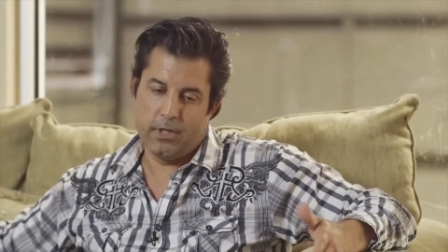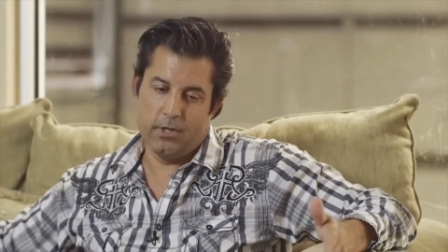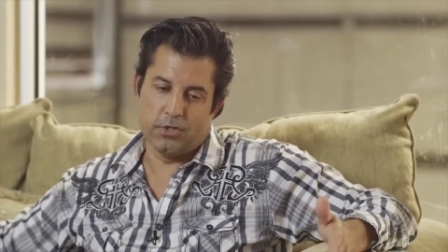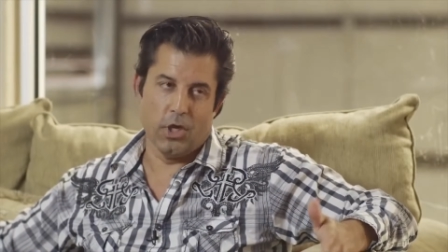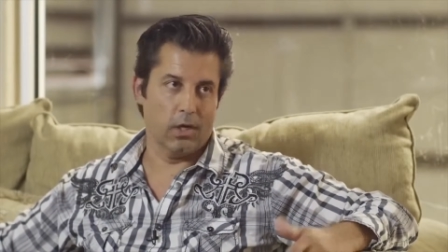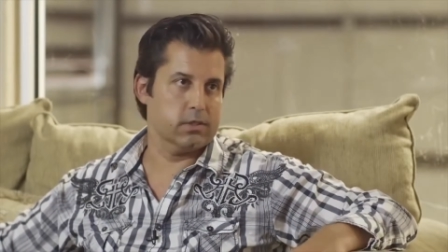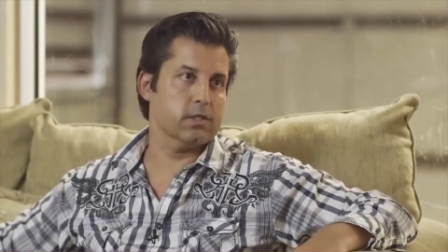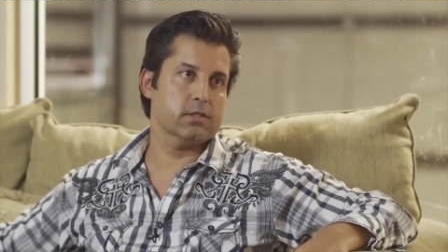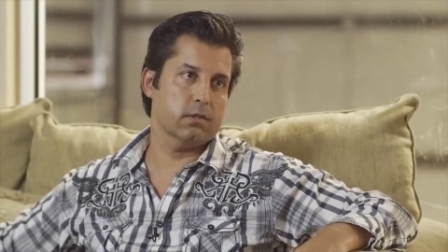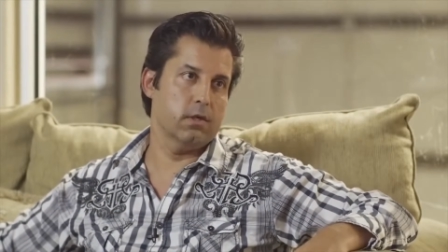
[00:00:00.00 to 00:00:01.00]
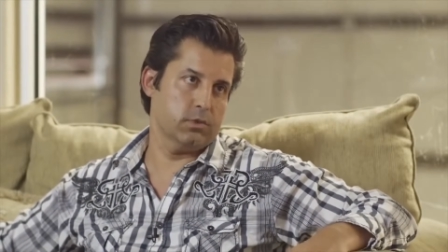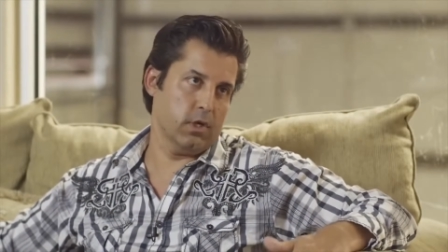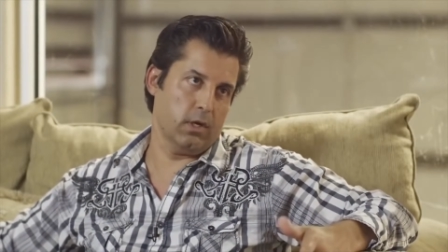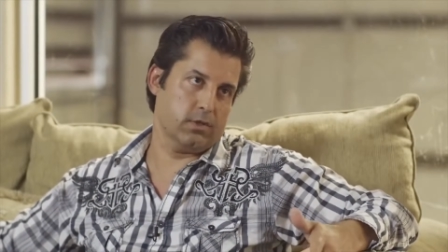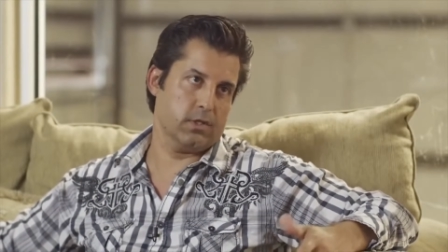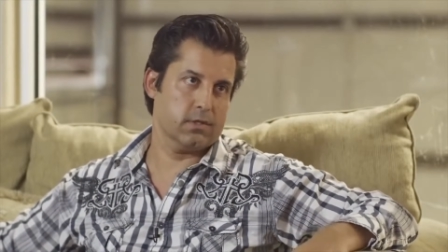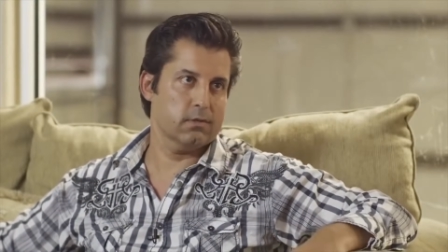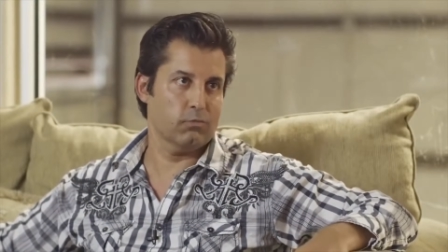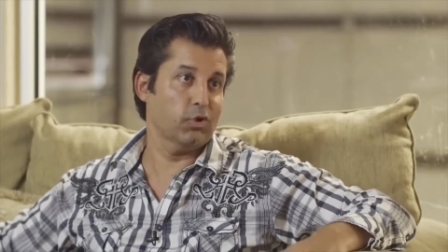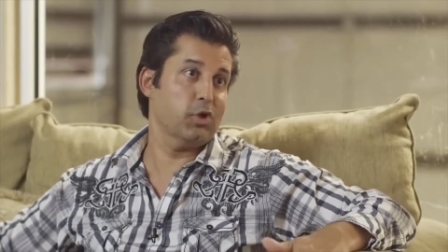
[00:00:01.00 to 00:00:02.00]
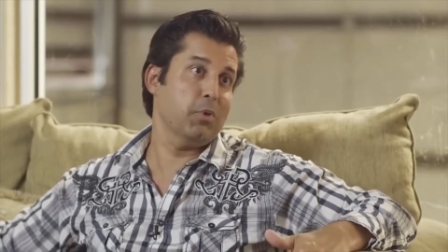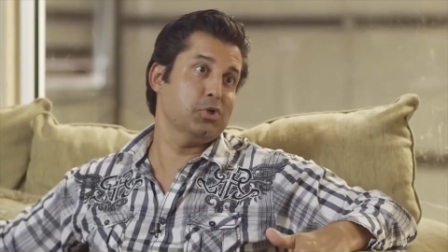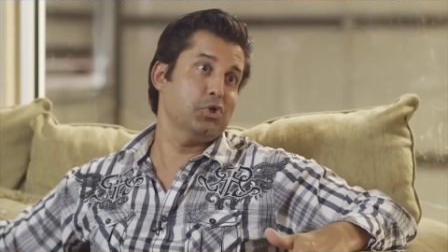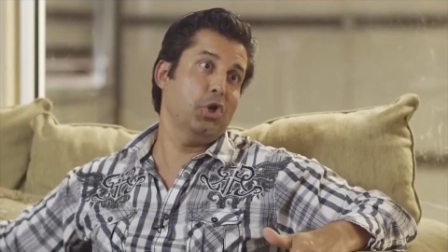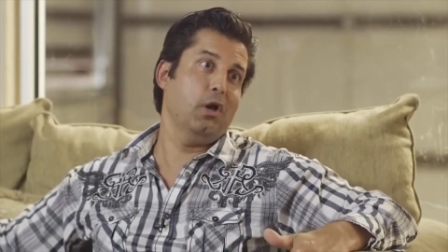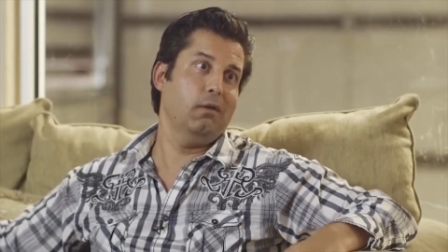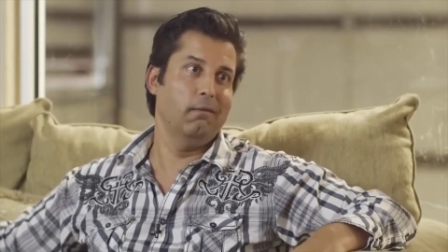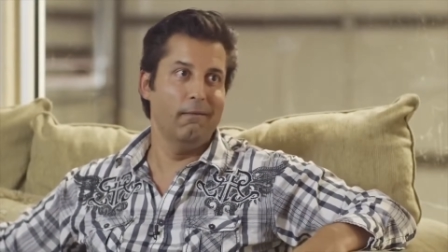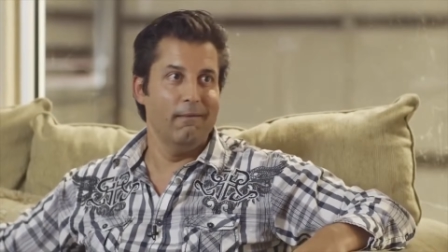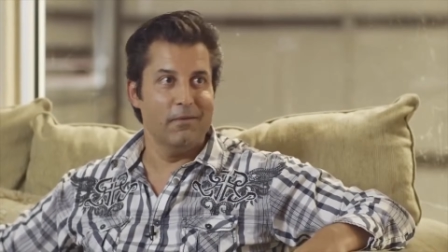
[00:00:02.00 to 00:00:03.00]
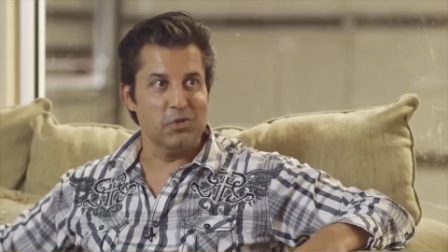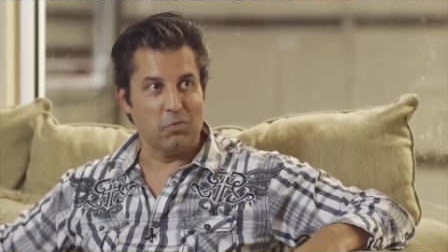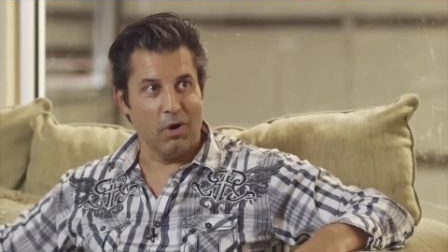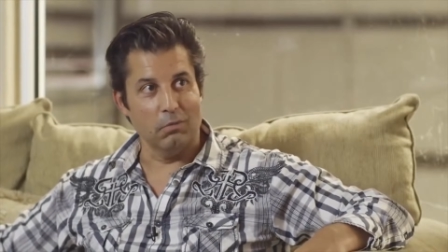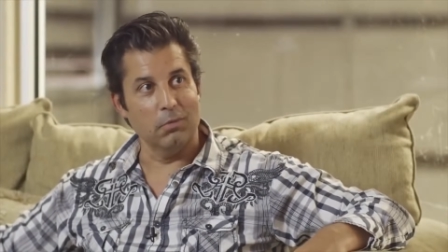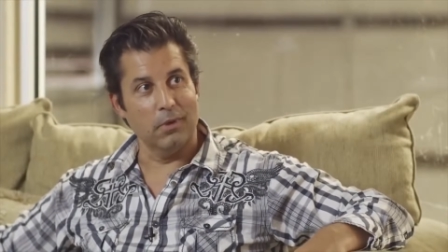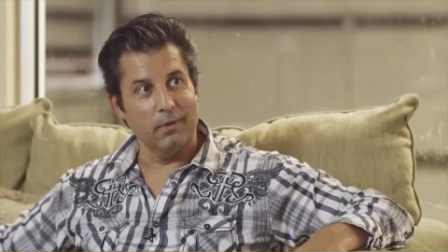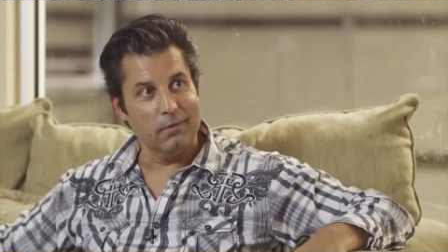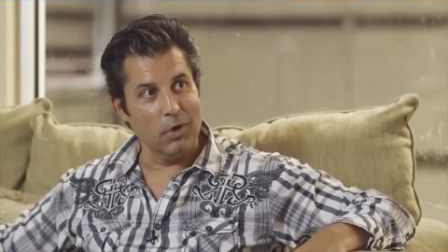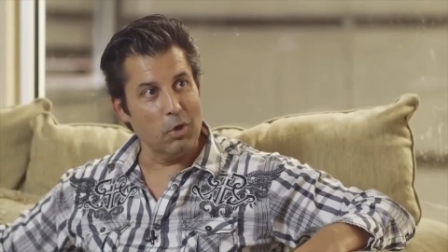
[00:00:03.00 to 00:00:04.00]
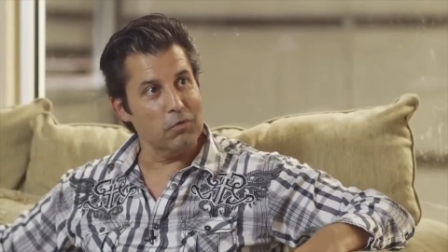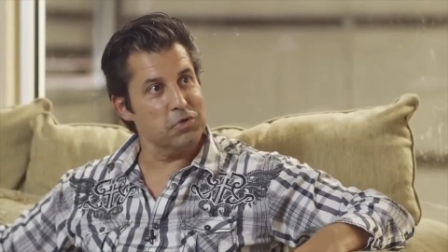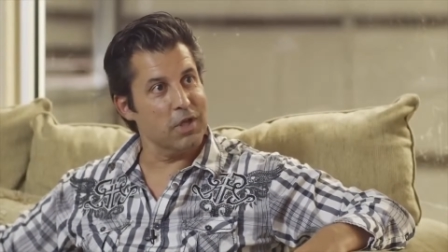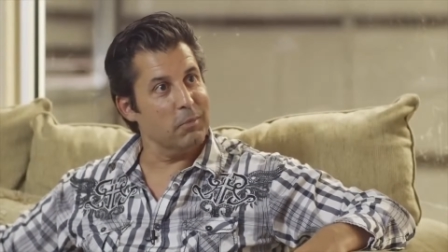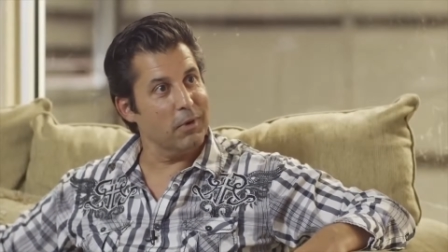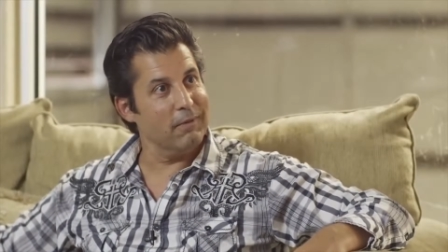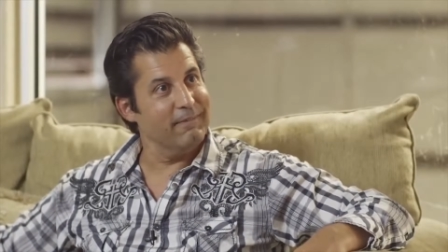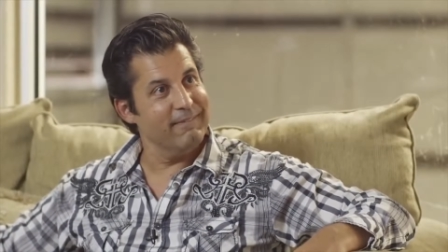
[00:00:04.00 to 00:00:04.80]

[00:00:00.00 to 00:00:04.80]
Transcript: is non-existent. It was non-existent. Pretty much none is probably an overstatement.